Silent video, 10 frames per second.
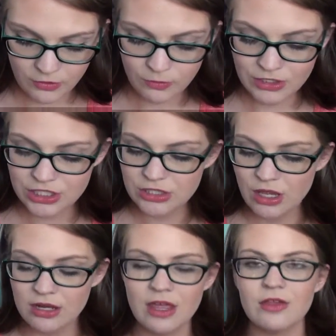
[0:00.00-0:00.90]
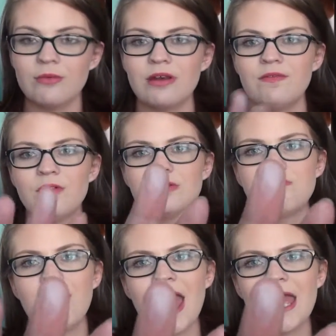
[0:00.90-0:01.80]
which is another one of those
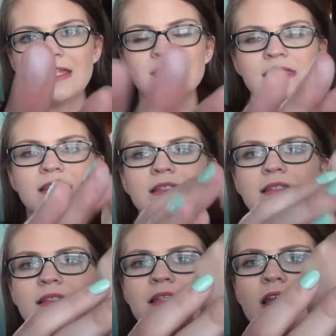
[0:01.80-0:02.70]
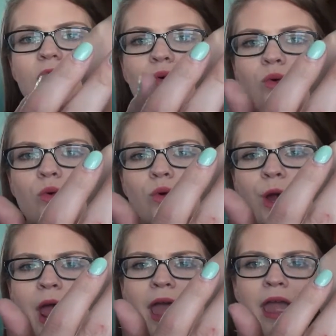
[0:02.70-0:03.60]
mattes. It's like a cool
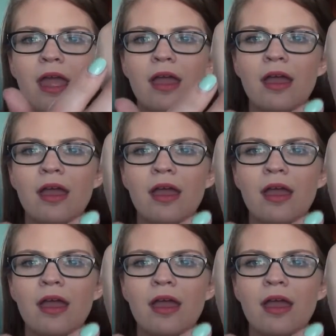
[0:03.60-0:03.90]
gray.